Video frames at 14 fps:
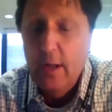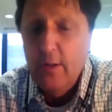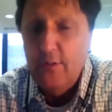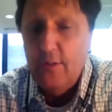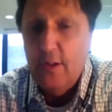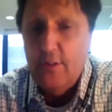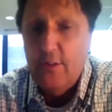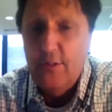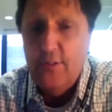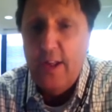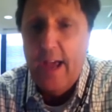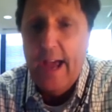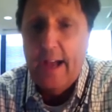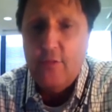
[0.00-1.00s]
such as
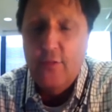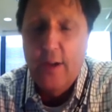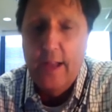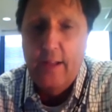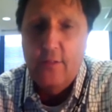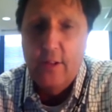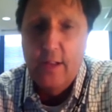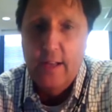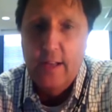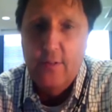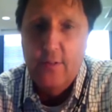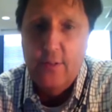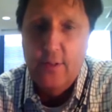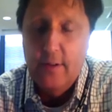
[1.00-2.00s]
tax
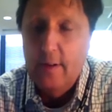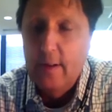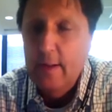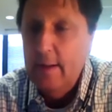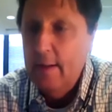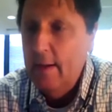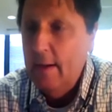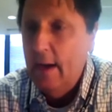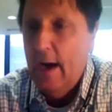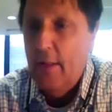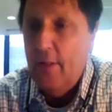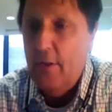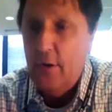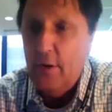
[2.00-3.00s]
phase-ins and
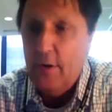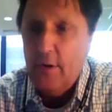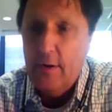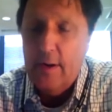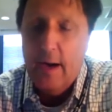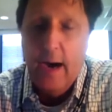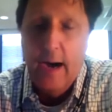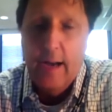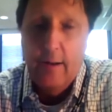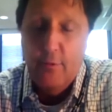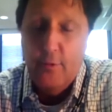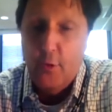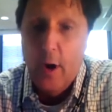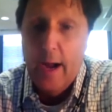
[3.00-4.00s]
other kind of
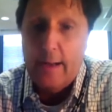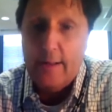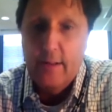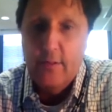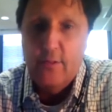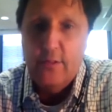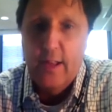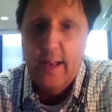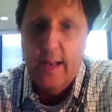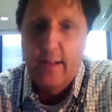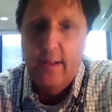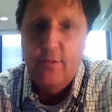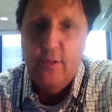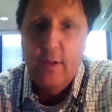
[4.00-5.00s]
direct
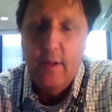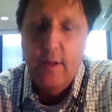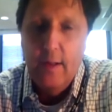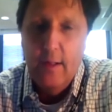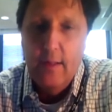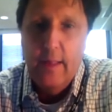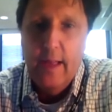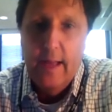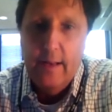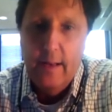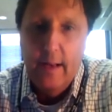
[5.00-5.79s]
incentives that